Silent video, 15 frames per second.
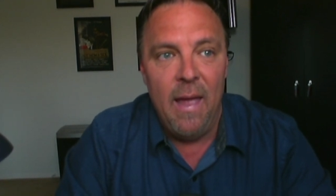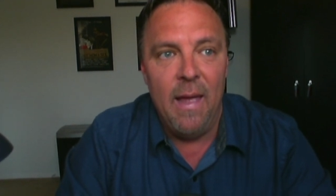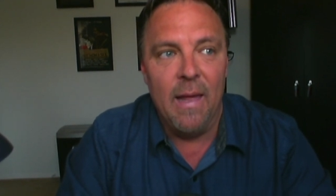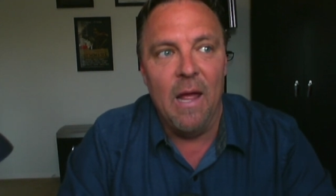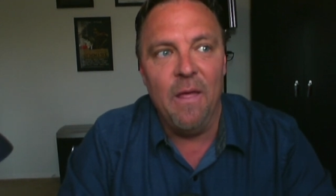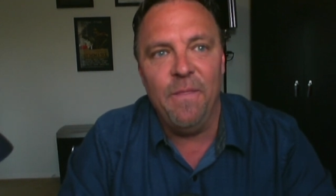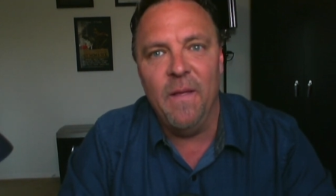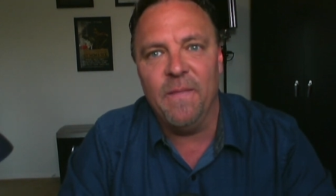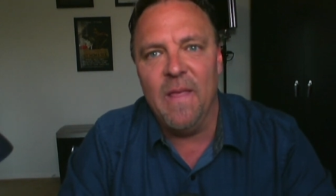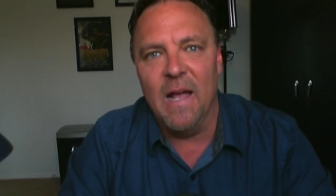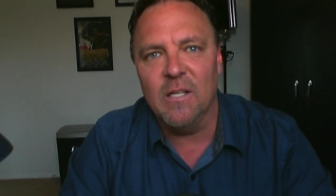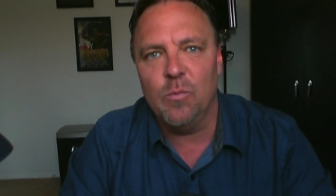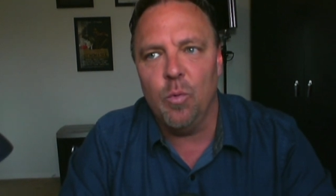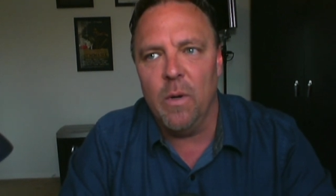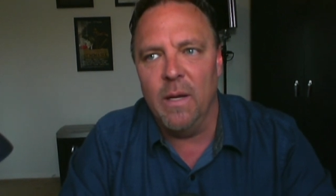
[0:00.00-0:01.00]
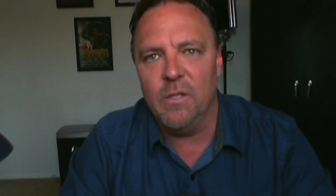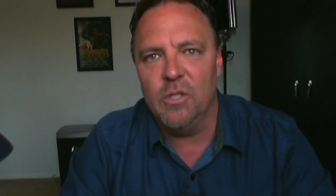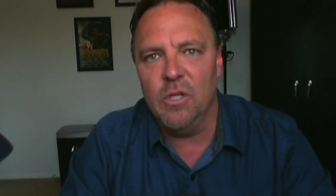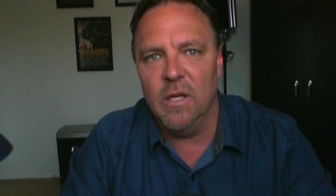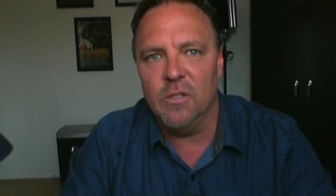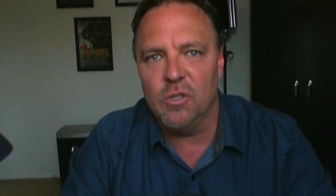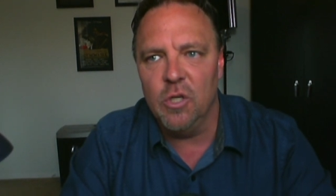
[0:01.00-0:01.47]
And I think that's where
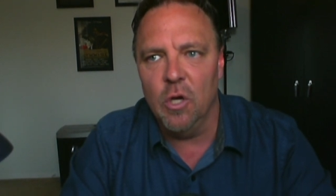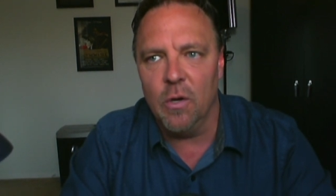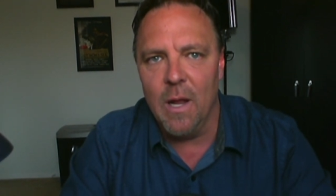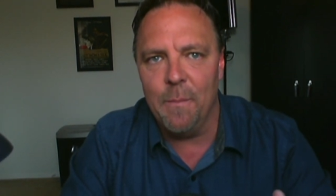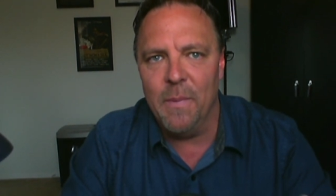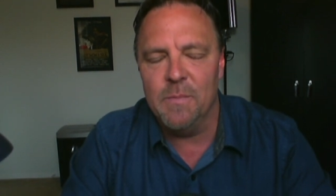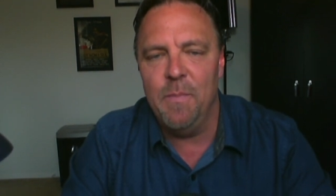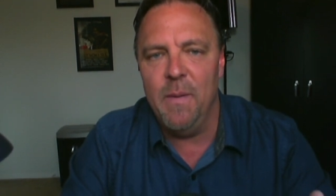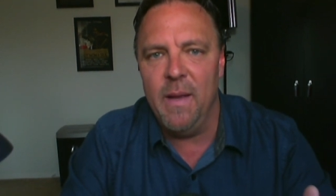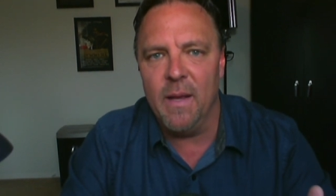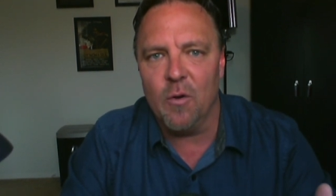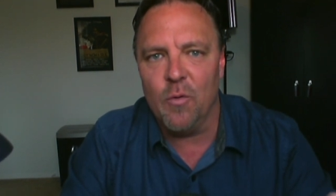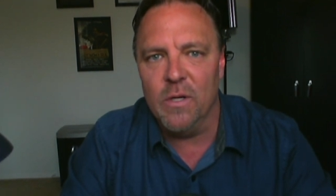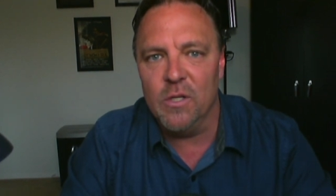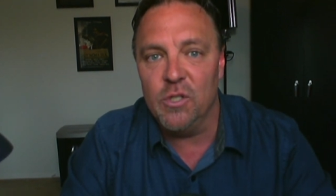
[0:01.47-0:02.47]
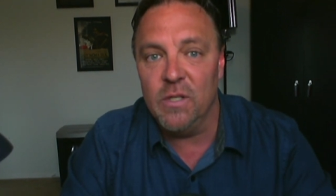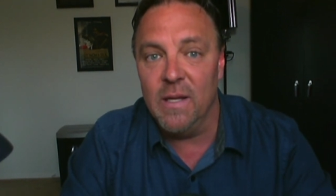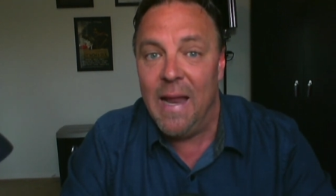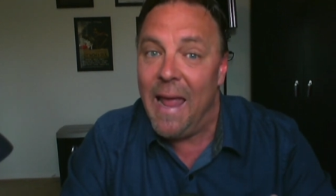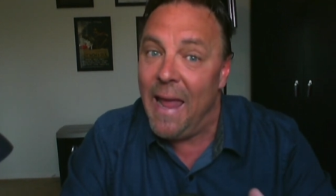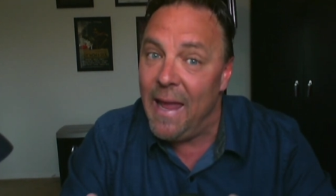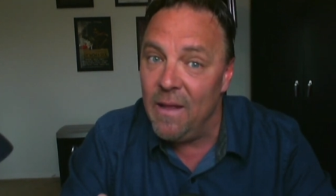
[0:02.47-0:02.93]
it showed up as being a Christian.